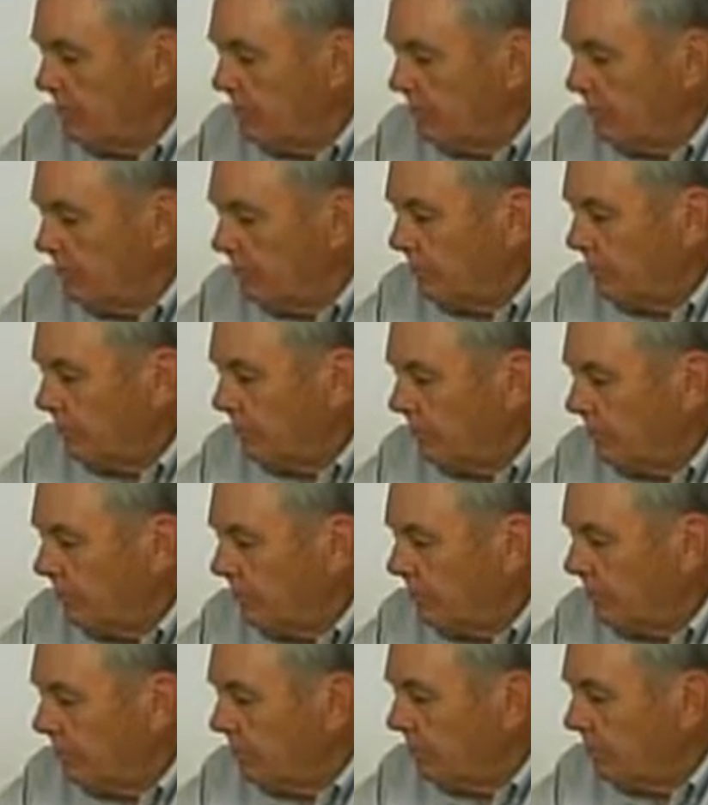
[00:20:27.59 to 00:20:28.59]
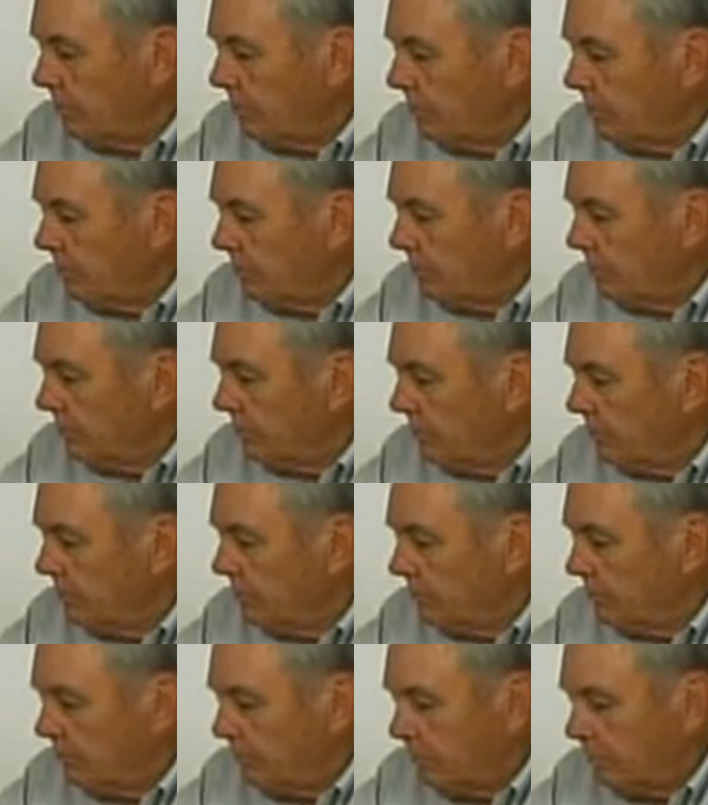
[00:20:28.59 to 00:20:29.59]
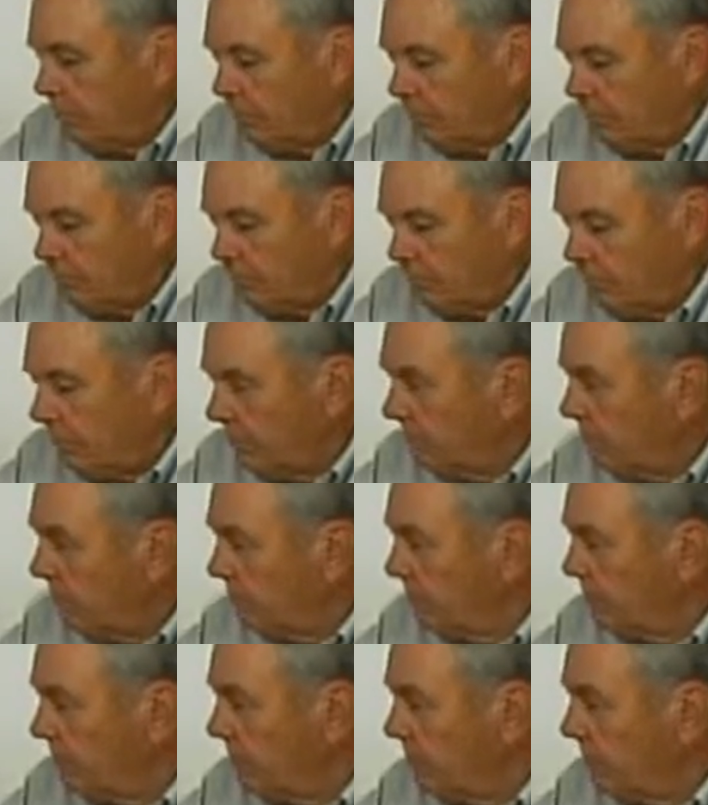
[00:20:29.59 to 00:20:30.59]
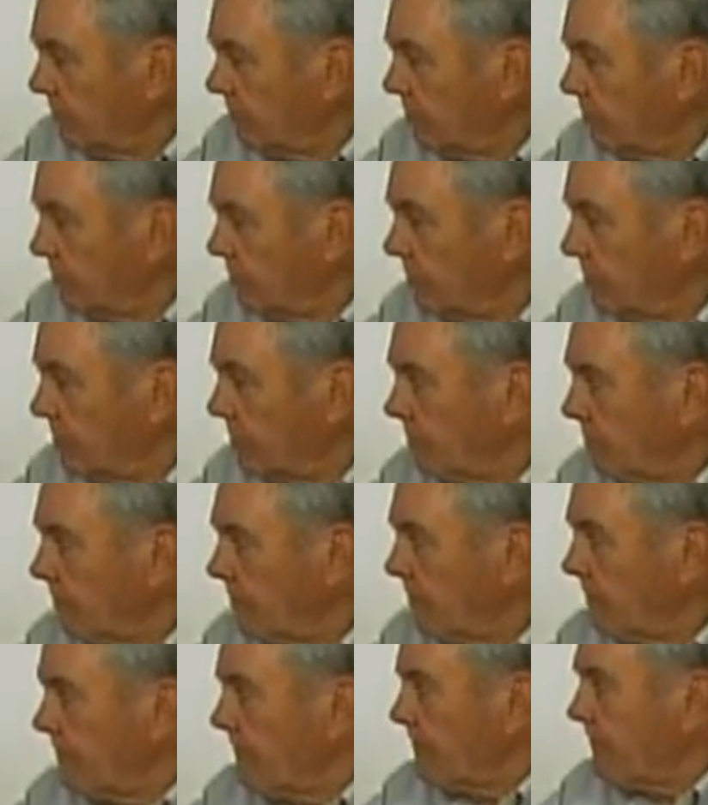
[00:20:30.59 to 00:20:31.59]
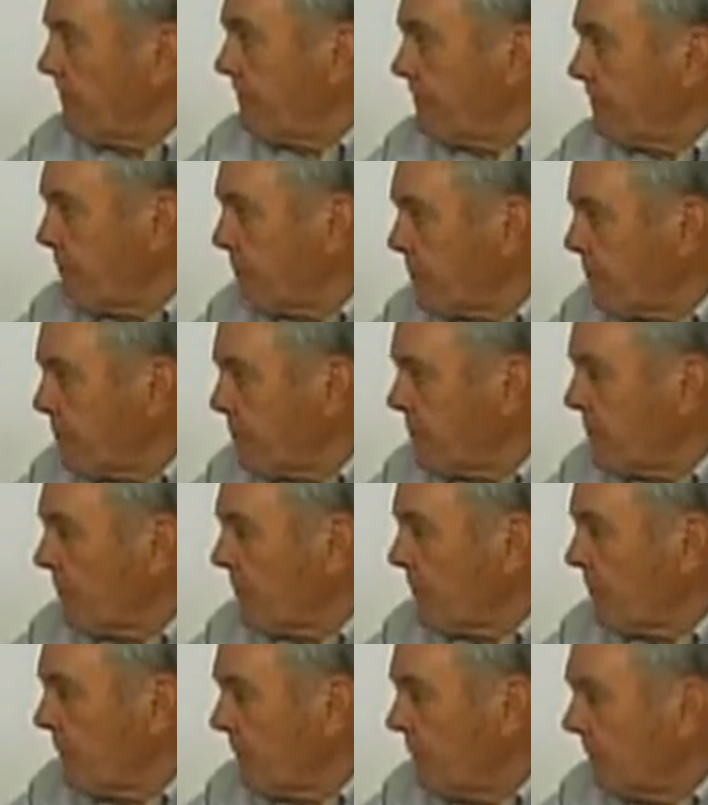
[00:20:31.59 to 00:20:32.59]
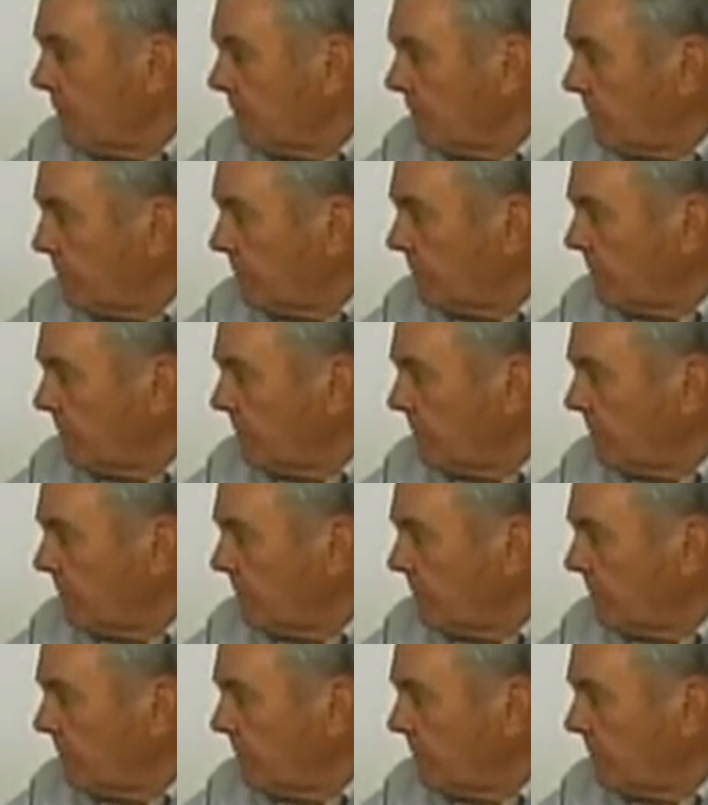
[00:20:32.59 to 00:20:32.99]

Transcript: No words are spoken by the person on screen.